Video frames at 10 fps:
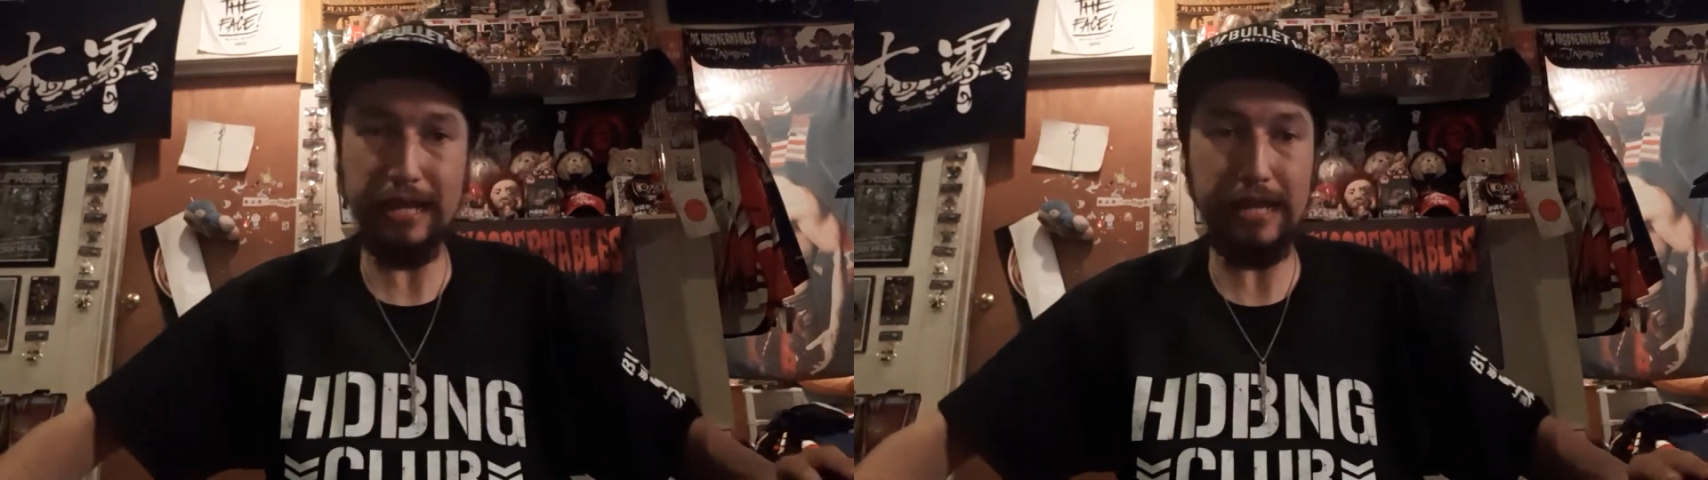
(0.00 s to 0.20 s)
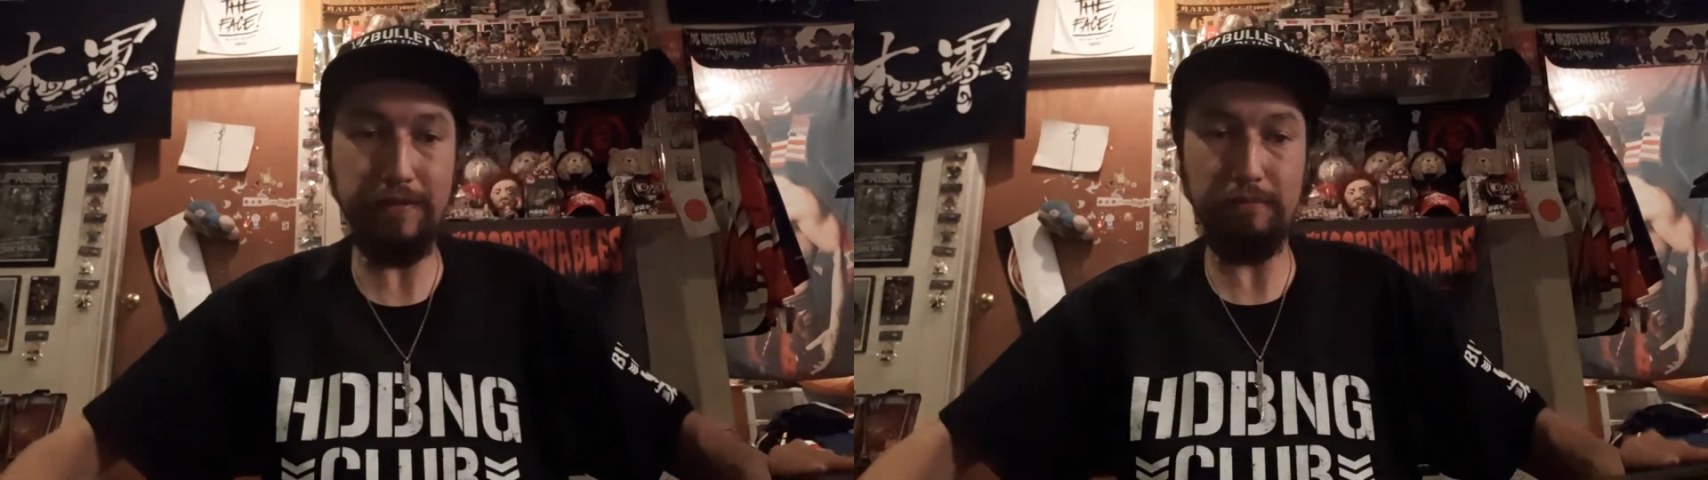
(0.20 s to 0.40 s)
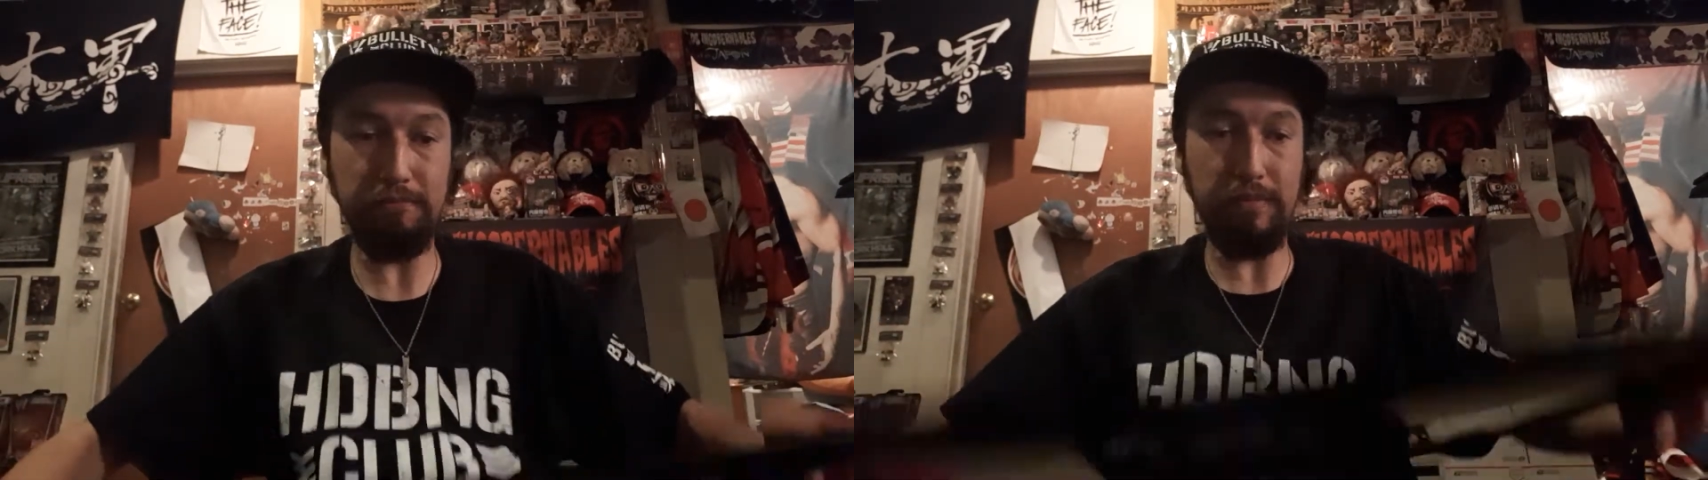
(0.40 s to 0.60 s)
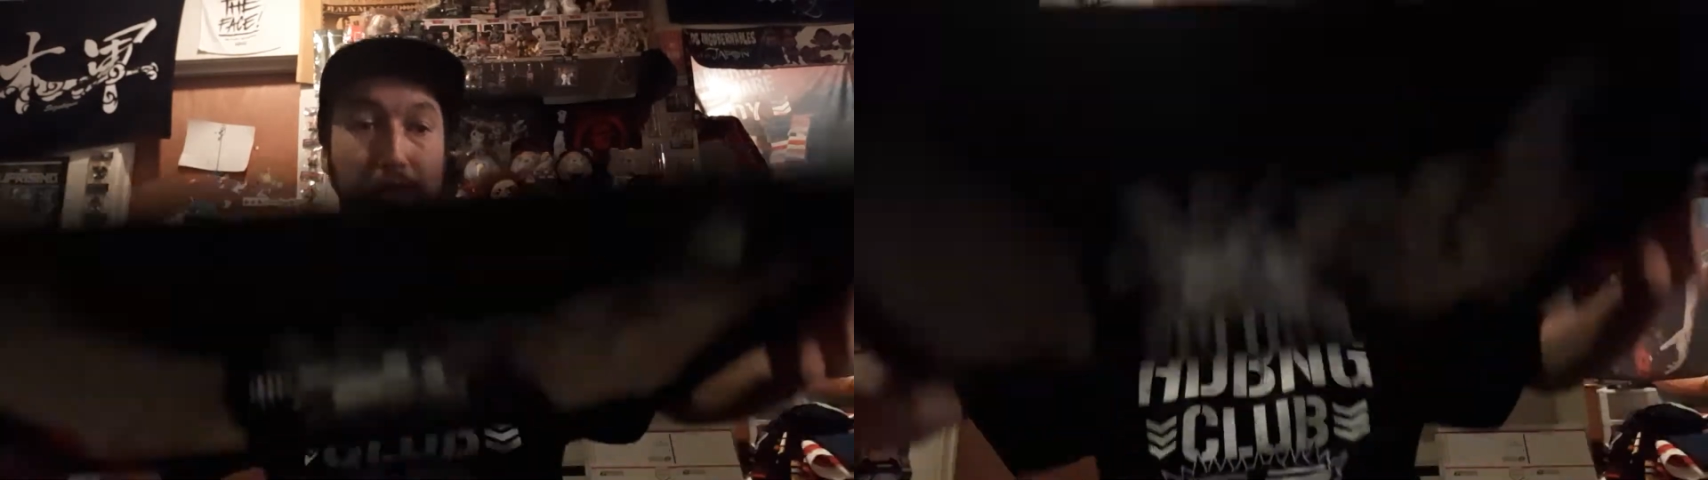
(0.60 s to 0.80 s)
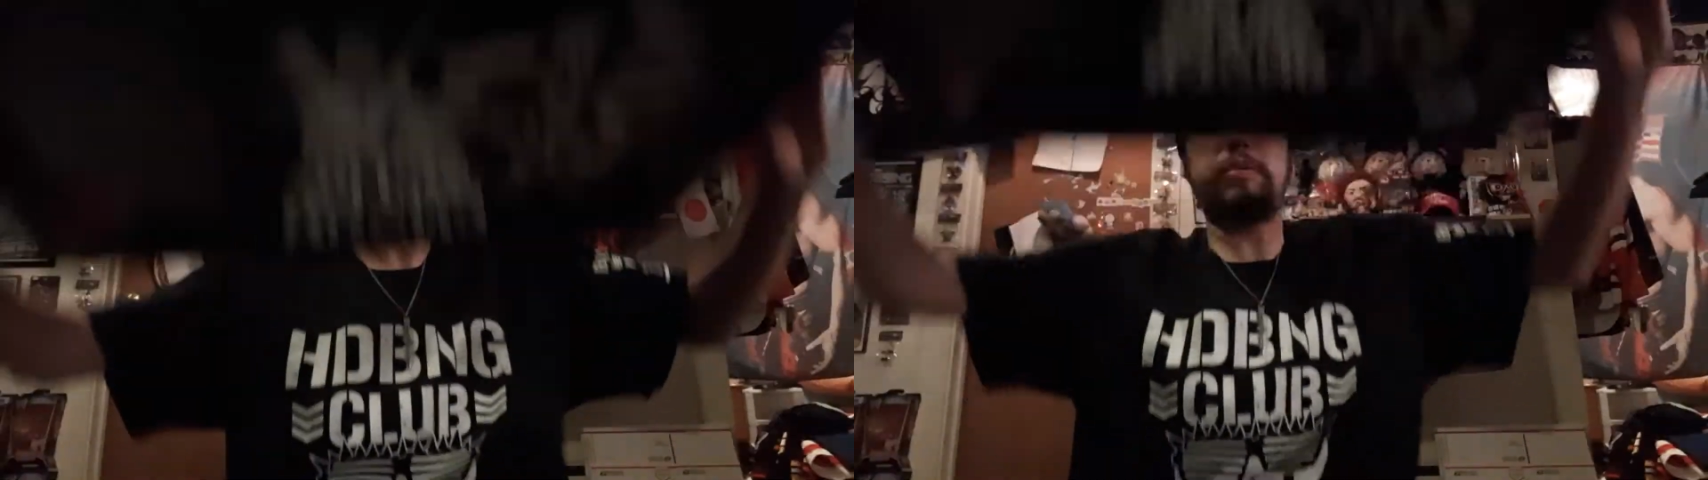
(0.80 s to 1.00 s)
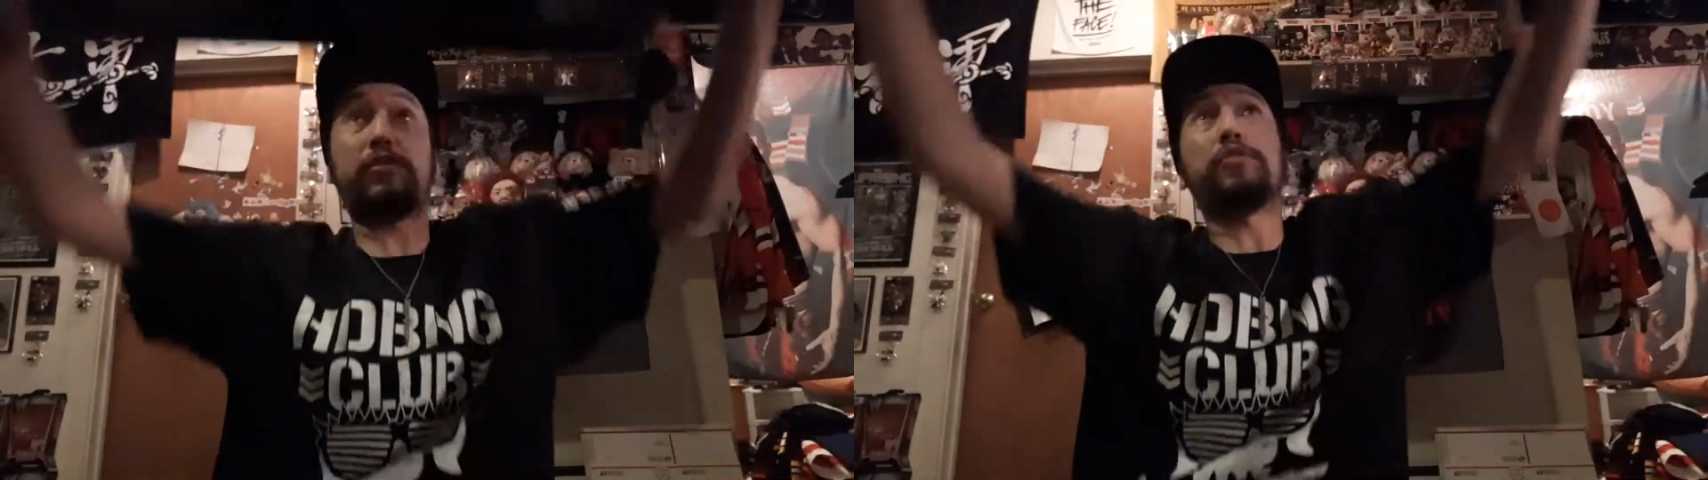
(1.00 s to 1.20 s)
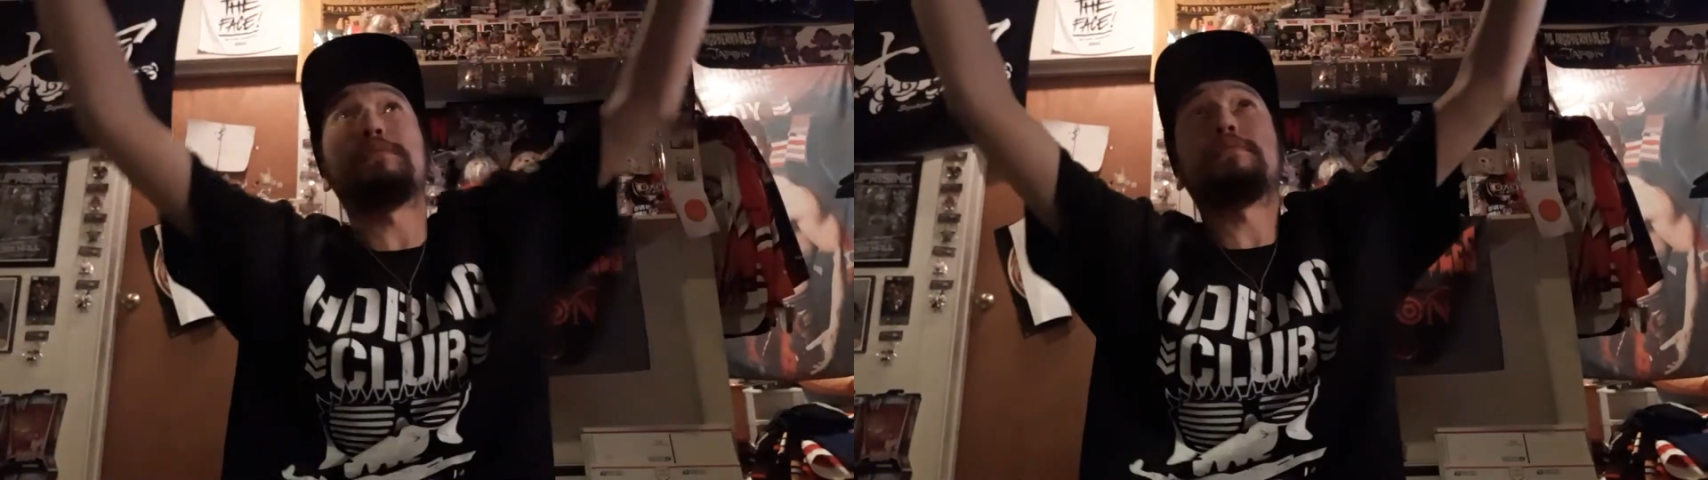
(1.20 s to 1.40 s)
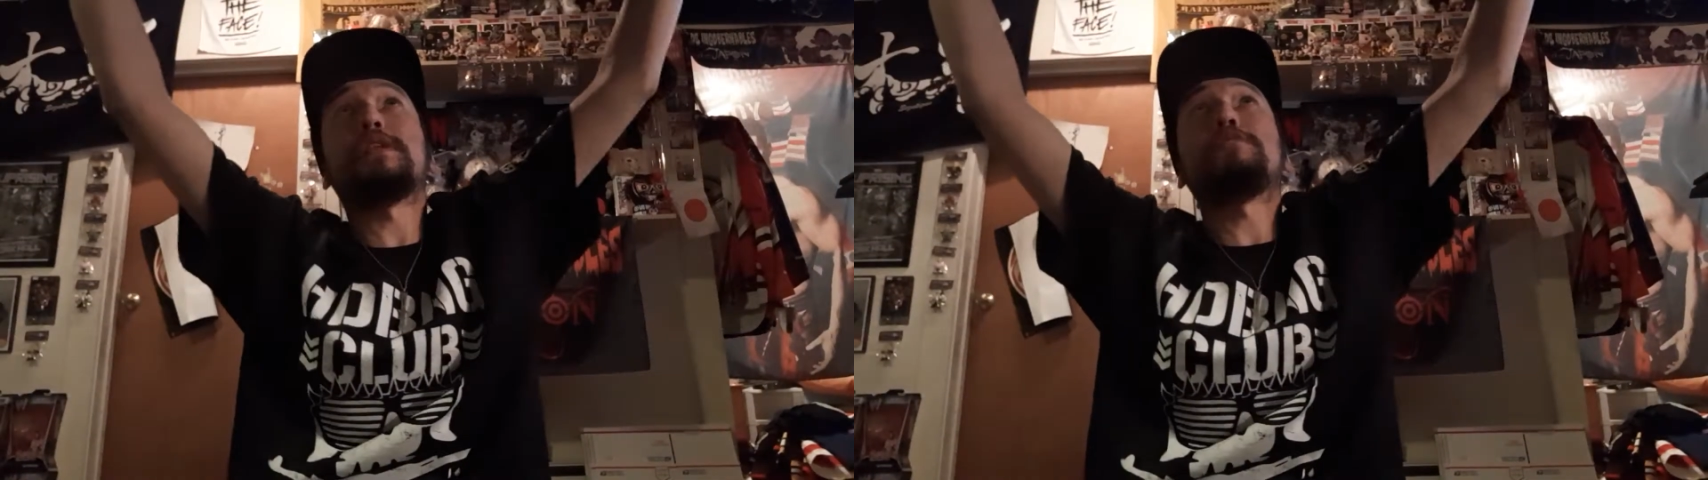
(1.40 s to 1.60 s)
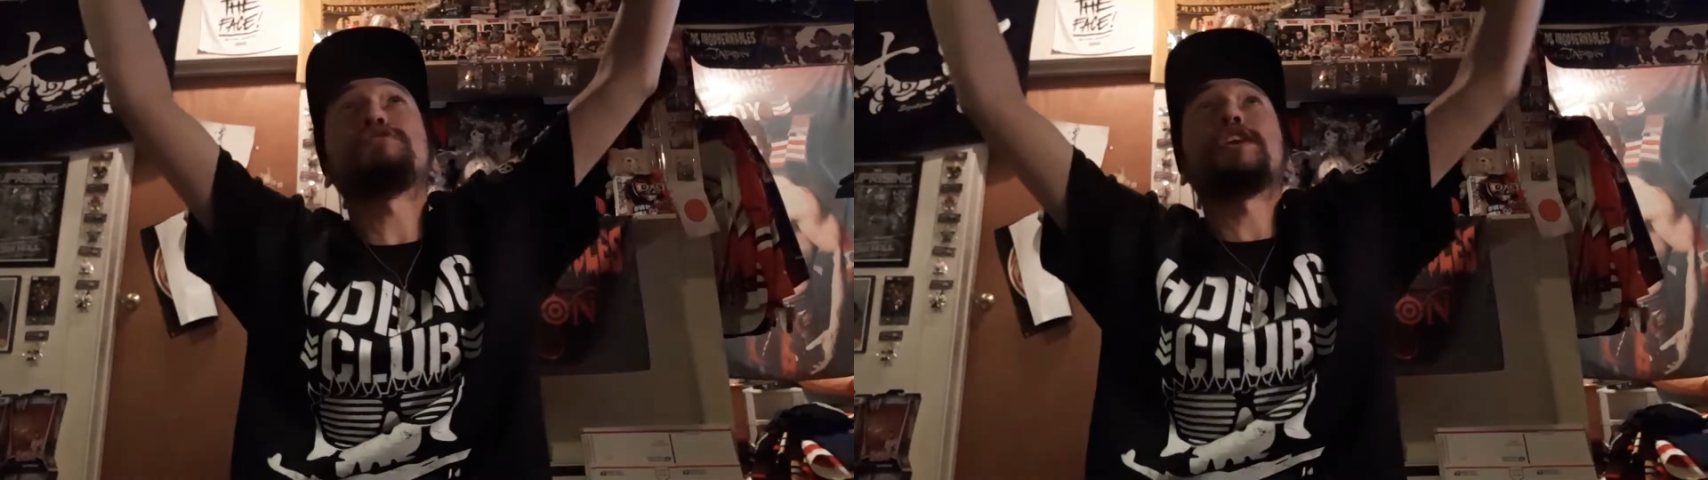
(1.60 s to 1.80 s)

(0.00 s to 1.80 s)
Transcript: Even you could probably do it,